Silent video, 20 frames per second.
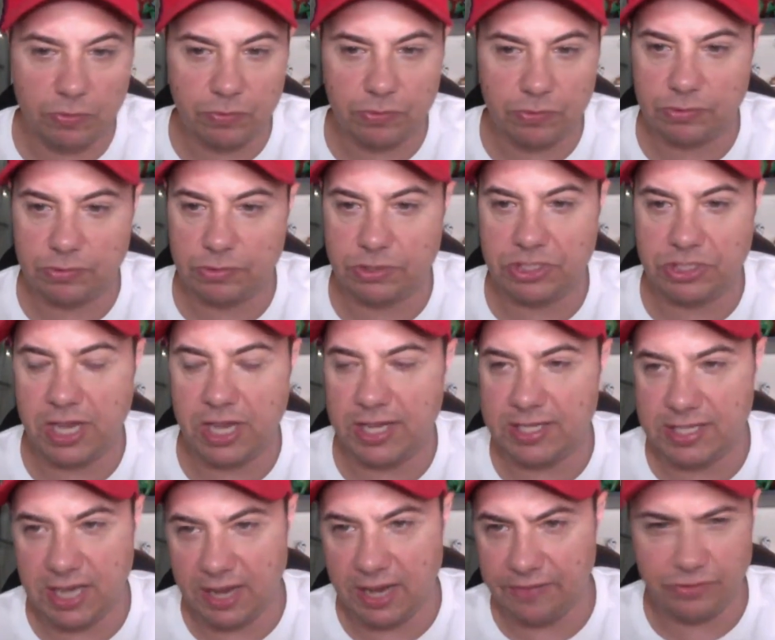chase
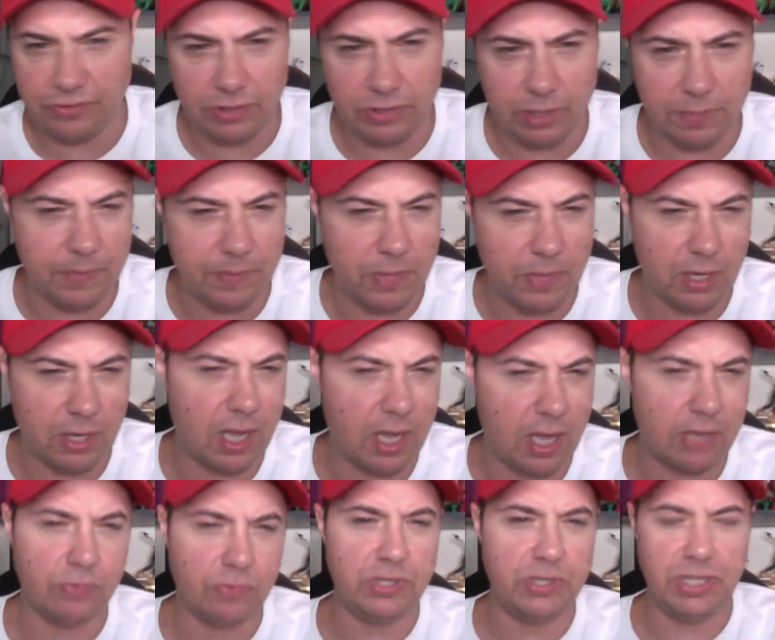after them. I don't
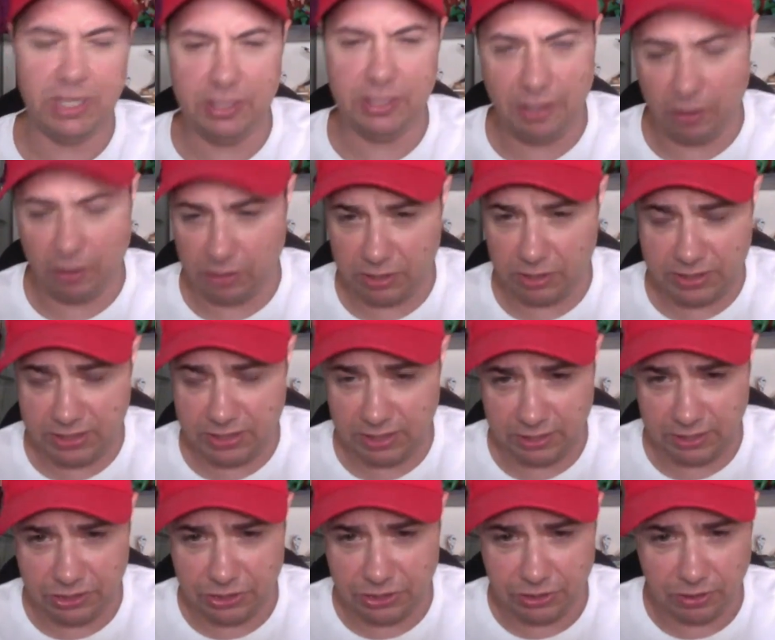need their
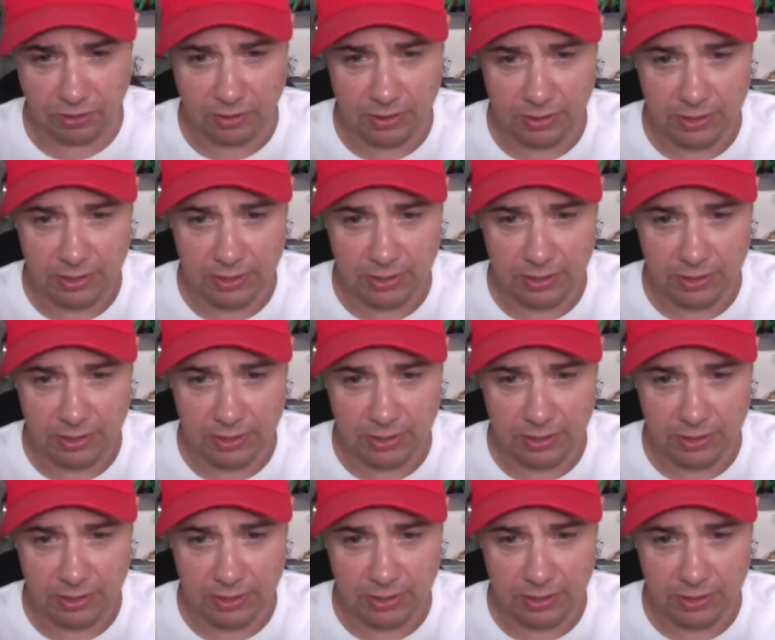signature